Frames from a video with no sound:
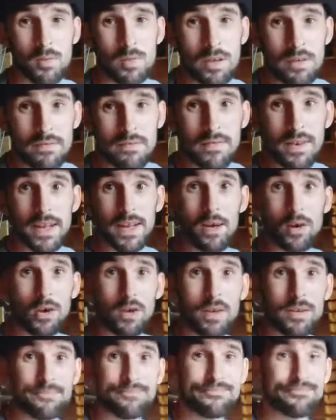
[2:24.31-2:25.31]
be a
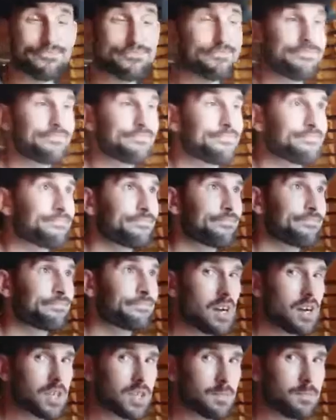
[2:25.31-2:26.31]
flintlock.
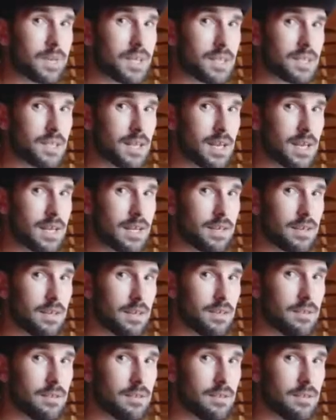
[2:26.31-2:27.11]
I should make this clear,